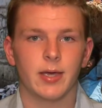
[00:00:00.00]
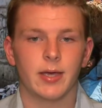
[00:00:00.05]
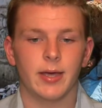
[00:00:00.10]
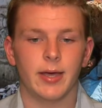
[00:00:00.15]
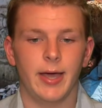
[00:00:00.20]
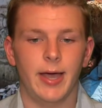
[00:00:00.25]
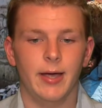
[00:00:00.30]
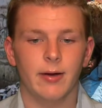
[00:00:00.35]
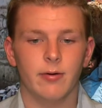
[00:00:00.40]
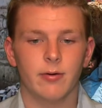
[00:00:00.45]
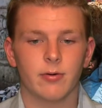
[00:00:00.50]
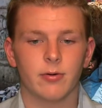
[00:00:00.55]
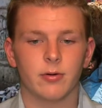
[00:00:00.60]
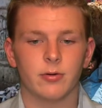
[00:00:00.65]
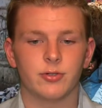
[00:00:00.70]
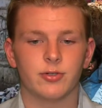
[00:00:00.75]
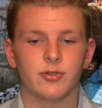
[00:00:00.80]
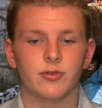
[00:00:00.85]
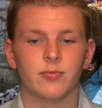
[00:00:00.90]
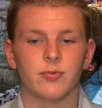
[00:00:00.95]

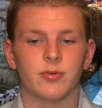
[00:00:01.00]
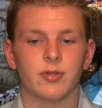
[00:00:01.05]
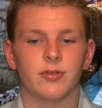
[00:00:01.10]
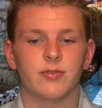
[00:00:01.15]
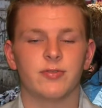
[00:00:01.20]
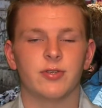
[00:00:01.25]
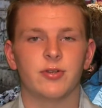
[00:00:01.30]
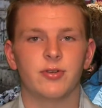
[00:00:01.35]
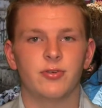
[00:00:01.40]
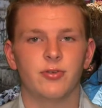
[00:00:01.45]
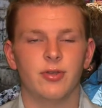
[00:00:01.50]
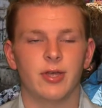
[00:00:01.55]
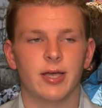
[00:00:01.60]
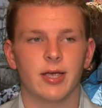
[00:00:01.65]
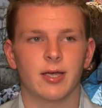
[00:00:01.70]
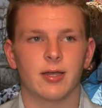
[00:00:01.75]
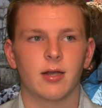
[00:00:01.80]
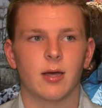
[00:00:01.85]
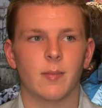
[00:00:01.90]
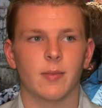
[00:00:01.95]
Agriculture is one of the central
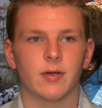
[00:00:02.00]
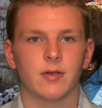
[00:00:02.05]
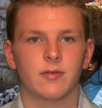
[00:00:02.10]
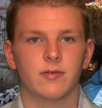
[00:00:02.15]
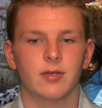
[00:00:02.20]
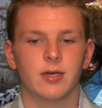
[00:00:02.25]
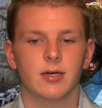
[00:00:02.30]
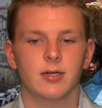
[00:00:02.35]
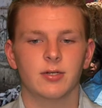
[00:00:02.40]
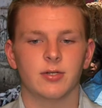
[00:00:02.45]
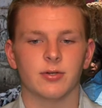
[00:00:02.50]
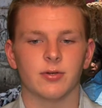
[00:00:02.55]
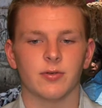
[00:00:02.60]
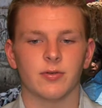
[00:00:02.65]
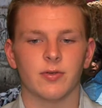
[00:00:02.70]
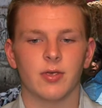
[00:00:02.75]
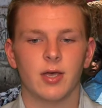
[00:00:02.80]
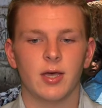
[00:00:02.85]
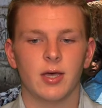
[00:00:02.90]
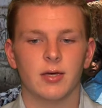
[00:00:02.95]
economic
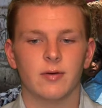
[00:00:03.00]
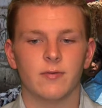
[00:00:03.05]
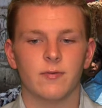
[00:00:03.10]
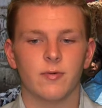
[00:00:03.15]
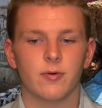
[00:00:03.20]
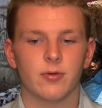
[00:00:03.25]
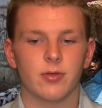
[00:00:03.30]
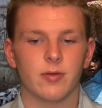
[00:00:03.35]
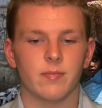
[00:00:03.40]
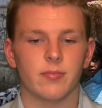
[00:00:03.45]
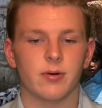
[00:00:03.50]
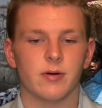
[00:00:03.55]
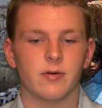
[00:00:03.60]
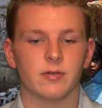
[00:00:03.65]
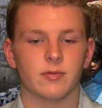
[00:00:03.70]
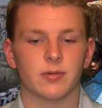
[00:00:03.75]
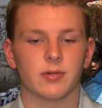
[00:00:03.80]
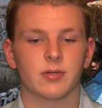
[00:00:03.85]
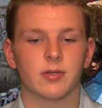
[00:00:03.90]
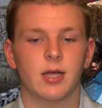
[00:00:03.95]
sectors for the impoverished,
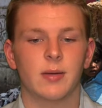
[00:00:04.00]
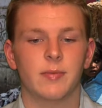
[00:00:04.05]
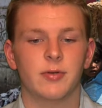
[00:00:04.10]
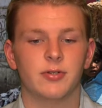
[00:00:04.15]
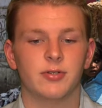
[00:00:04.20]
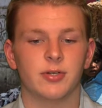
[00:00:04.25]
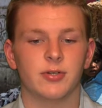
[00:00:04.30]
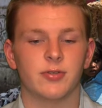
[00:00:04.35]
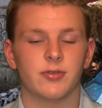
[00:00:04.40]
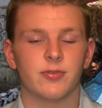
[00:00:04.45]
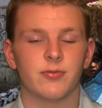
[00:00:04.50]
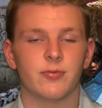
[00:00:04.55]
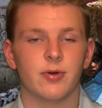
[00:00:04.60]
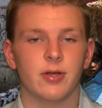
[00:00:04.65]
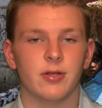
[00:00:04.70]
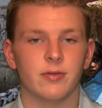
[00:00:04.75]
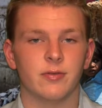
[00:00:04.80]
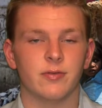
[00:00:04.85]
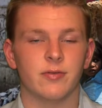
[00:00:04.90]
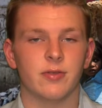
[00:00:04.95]
but climate change
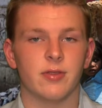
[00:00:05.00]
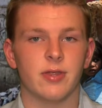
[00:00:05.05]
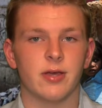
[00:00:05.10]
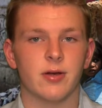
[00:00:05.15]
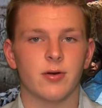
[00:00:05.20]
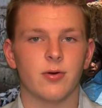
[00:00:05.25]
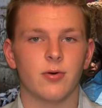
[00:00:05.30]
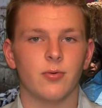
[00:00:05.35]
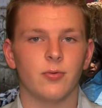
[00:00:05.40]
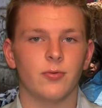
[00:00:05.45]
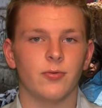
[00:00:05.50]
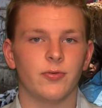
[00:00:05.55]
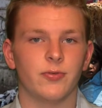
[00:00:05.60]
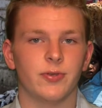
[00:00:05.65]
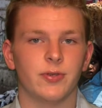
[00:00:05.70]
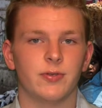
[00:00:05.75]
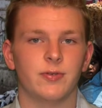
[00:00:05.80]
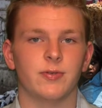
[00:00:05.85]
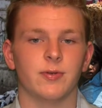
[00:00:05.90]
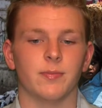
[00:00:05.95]
threatens their whole
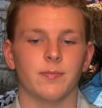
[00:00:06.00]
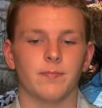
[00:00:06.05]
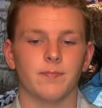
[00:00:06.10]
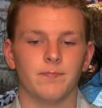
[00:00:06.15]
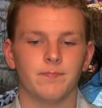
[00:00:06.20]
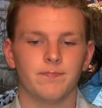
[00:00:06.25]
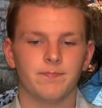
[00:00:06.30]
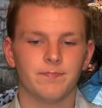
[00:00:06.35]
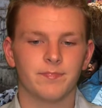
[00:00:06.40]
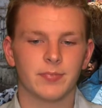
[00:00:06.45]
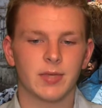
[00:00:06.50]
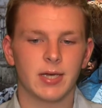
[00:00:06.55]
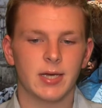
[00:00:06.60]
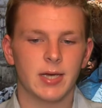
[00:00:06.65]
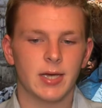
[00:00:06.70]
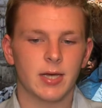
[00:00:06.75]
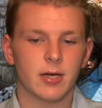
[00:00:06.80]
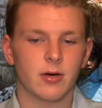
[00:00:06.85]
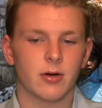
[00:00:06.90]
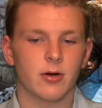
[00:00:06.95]
system.
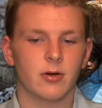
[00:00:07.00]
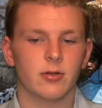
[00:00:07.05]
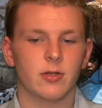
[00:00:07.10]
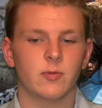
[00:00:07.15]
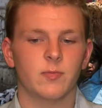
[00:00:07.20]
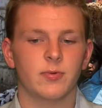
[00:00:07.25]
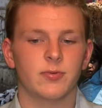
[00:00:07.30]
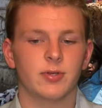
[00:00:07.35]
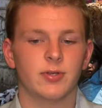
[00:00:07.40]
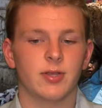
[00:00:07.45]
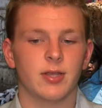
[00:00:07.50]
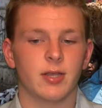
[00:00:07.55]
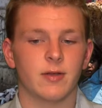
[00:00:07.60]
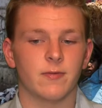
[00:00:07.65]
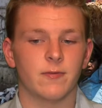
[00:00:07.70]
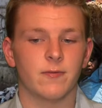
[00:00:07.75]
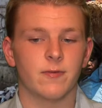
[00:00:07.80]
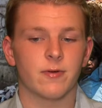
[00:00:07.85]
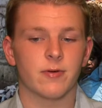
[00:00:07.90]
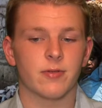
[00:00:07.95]
Currently, it's predicted that a
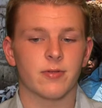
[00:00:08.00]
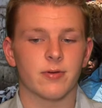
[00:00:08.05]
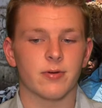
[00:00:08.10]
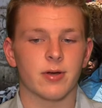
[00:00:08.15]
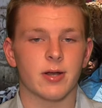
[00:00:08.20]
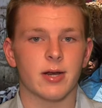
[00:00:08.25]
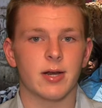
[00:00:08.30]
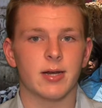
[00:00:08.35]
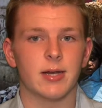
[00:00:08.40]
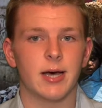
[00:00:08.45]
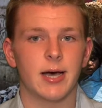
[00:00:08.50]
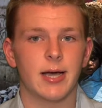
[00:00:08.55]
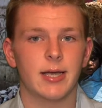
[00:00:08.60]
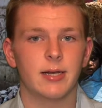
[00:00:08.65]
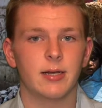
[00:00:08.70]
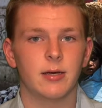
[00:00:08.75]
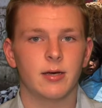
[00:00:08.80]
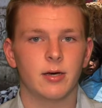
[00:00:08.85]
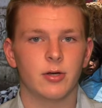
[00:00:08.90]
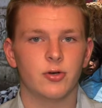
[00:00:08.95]
further
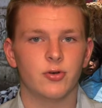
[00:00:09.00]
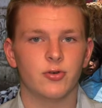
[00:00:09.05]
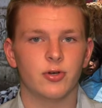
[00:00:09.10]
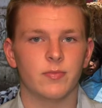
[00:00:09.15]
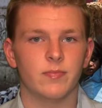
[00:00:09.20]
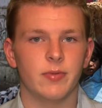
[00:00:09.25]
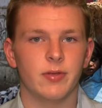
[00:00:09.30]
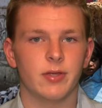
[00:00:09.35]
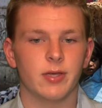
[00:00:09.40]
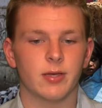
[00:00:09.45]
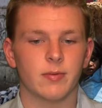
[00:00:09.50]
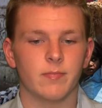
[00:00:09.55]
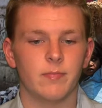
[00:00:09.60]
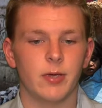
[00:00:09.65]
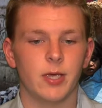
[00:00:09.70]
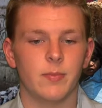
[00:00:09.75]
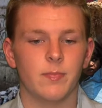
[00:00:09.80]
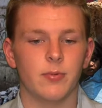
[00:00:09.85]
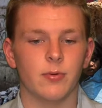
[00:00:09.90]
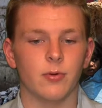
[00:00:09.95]
900 million
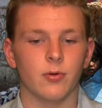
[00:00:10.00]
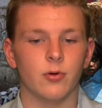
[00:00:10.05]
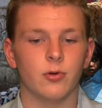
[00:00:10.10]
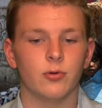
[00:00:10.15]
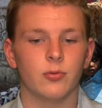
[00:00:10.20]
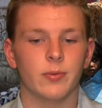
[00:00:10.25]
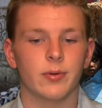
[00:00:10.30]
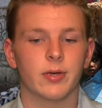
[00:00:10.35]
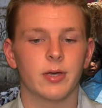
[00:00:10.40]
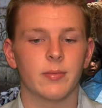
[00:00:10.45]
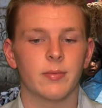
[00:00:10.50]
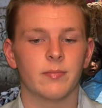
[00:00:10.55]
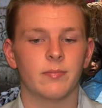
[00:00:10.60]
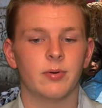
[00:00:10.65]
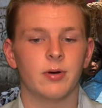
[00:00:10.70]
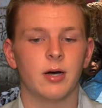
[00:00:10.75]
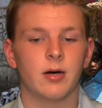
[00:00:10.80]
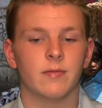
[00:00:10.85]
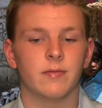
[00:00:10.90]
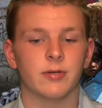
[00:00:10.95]
people will become
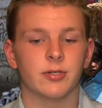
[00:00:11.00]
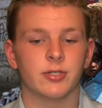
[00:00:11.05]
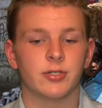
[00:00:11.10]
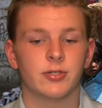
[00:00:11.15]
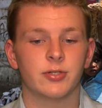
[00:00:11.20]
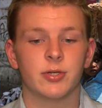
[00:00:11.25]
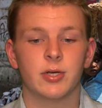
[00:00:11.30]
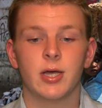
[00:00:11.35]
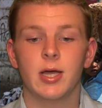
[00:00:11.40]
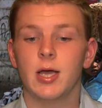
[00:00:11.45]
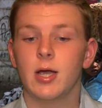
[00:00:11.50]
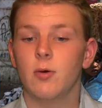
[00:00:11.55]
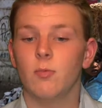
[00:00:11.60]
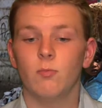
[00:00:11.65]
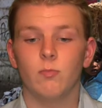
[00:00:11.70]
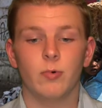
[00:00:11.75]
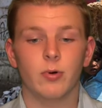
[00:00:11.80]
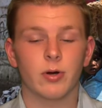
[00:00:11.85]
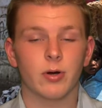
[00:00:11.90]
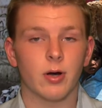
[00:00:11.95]
impoverished
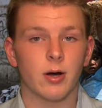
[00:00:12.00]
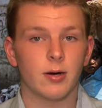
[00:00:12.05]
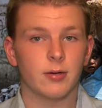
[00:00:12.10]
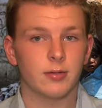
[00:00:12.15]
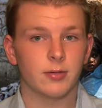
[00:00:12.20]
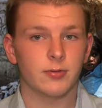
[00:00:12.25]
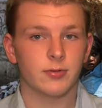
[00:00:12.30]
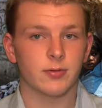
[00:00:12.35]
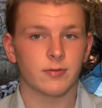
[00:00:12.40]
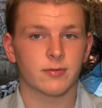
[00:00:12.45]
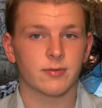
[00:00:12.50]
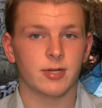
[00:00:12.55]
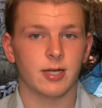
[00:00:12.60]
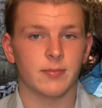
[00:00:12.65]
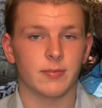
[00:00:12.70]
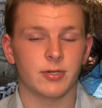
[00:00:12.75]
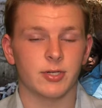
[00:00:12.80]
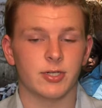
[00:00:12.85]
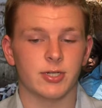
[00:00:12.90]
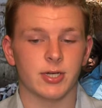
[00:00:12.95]
regardless of
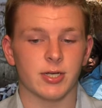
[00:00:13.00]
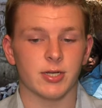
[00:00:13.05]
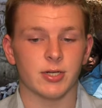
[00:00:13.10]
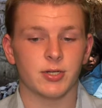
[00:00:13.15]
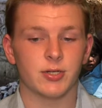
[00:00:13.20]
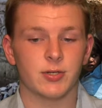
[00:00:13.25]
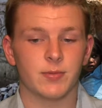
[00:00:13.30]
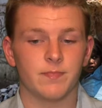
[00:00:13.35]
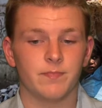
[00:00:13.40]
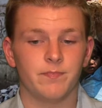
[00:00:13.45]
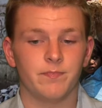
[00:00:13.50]
climate change.